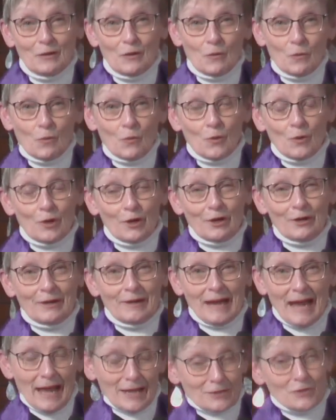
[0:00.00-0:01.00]
or
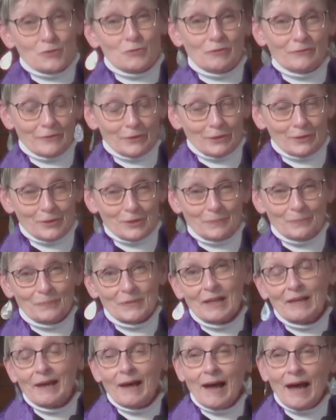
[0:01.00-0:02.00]
extrovert.
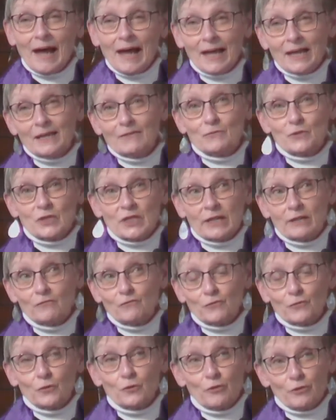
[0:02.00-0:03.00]
I have said
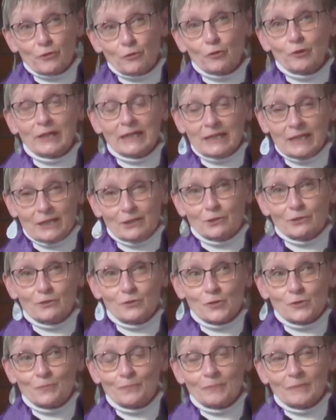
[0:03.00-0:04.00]
for 30
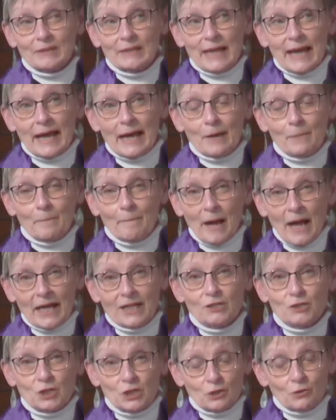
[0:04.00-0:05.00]
years that my
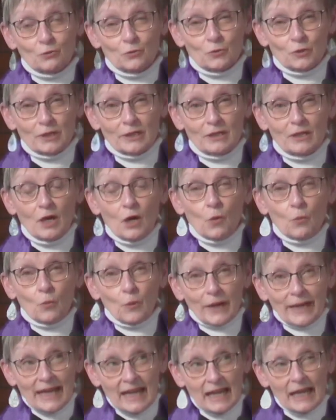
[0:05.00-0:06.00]
children
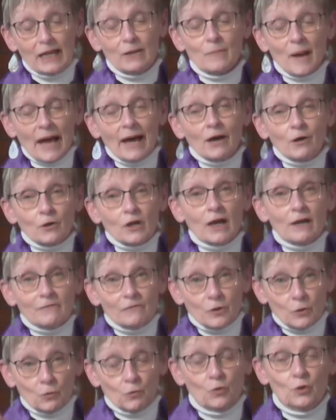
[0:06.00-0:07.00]
came out of
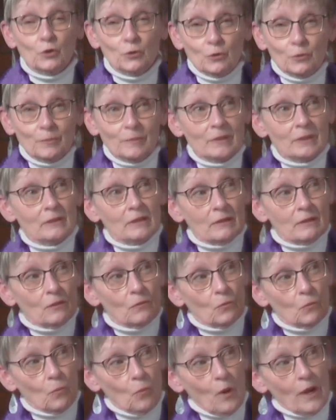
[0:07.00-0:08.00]
the womb,
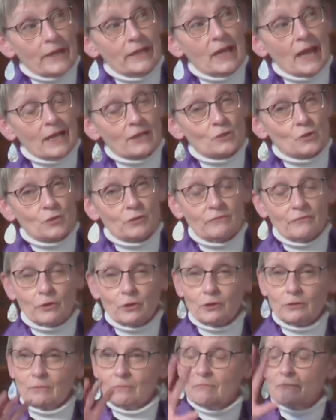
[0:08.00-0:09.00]
one
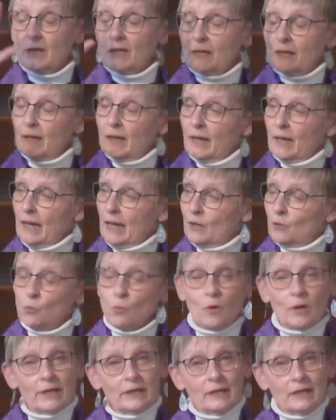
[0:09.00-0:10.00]
extrovert and
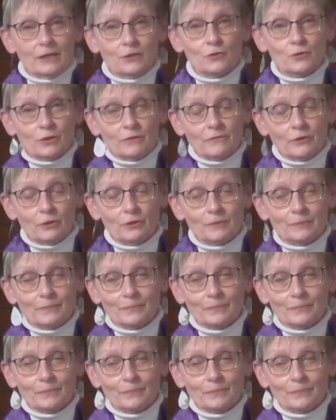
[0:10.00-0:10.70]
one introvert.